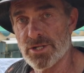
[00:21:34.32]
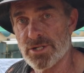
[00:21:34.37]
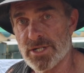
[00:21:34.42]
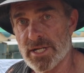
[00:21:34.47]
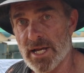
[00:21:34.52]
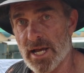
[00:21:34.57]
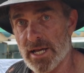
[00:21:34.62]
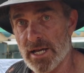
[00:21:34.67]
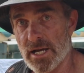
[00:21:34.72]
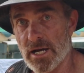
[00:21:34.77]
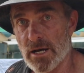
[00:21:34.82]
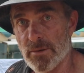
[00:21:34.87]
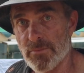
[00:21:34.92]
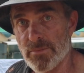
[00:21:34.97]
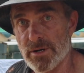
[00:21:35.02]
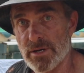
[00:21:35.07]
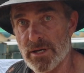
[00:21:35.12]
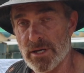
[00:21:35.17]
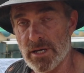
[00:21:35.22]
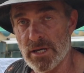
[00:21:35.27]
jack
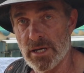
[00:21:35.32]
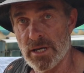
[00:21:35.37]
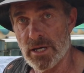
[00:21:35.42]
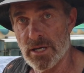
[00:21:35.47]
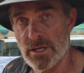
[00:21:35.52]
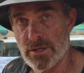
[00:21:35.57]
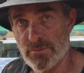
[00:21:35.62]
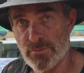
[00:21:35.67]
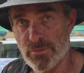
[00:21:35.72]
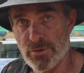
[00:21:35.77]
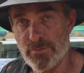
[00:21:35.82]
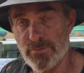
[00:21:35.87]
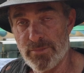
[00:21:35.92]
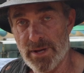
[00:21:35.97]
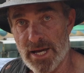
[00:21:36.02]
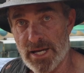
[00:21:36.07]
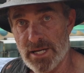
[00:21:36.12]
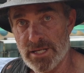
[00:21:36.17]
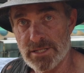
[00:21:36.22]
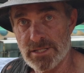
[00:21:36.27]
up and put
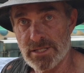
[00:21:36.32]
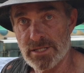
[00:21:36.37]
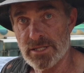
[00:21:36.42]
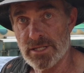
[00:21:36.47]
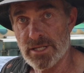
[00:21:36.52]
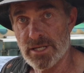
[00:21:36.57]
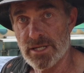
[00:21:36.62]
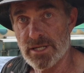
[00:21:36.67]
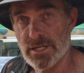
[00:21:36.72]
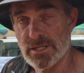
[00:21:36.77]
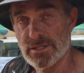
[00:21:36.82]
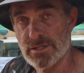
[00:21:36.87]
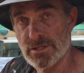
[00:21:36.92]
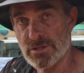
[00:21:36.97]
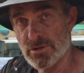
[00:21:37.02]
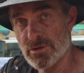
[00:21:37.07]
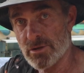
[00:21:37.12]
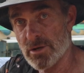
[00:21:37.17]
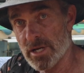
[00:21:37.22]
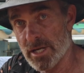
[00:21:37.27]
packers in there to
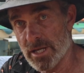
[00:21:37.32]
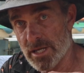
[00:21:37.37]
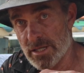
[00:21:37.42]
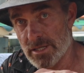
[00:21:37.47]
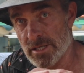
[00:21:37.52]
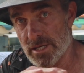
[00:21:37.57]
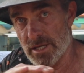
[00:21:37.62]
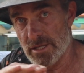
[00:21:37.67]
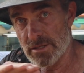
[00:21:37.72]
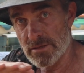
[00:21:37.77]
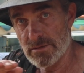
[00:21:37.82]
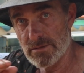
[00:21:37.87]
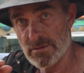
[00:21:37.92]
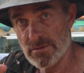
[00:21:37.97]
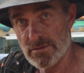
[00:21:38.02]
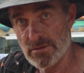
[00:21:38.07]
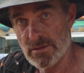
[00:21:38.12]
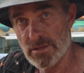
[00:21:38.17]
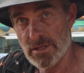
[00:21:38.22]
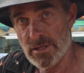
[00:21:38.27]
try and get that
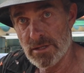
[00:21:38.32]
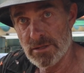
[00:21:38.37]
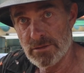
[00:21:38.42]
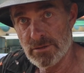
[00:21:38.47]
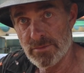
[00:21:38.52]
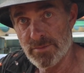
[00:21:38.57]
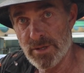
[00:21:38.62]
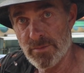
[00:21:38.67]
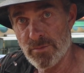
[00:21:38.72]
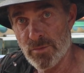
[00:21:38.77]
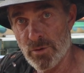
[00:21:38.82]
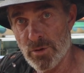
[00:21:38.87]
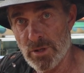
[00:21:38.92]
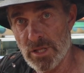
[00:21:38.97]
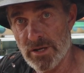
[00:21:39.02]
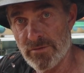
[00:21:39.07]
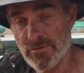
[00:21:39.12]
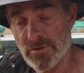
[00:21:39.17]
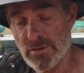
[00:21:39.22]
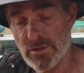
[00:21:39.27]
a little bit more
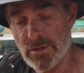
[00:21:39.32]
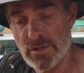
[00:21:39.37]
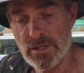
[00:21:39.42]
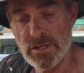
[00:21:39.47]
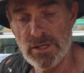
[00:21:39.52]
level.